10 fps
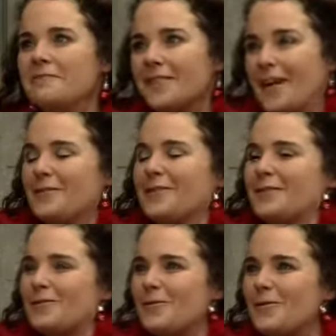Sounds
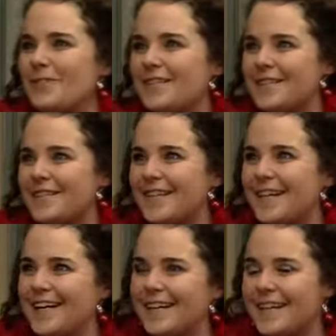exhausting, the
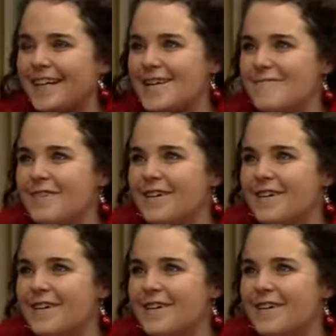dating game.